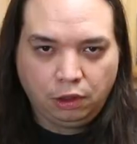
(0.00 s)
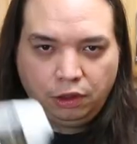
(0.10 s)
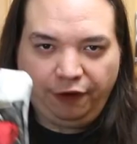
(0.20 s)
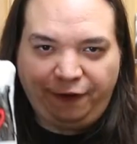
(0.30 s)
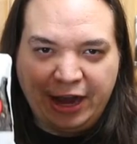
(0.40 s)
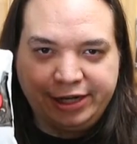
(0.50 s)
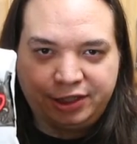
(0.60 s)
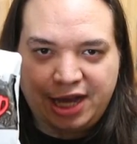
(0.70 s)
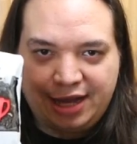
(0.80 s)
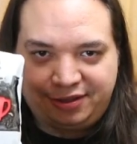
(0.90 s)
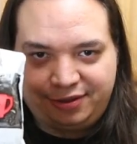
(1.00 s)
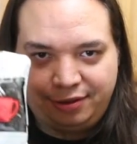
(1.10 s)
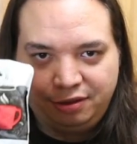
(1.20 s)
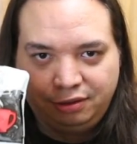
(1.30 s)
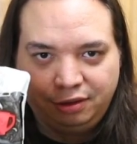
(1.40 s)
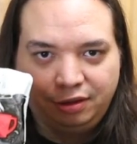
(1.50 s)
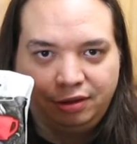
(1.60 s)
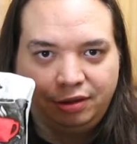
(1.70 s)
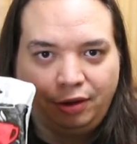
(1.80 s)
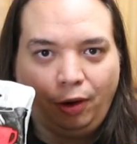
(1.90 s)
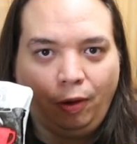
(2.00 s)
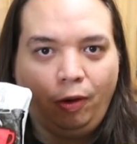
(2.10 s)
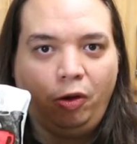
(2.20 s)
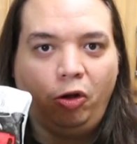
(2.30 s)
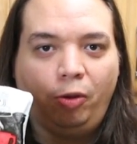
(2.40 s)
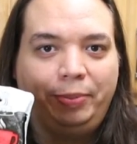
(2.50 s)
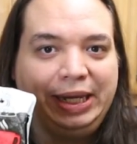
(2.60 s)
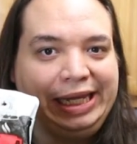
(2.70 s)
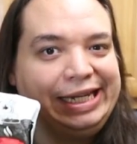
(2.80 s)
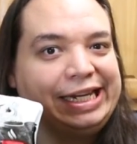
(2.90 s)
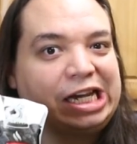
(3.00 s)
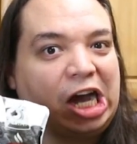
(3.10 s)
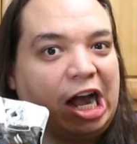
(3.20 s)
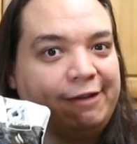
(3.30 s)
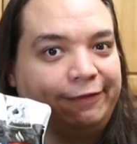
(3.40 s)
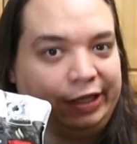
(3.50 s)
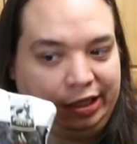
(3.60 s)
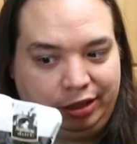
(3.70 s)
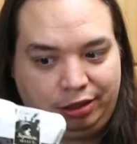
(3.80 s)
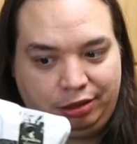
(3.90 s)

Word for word: The final test. Whole bean coffee.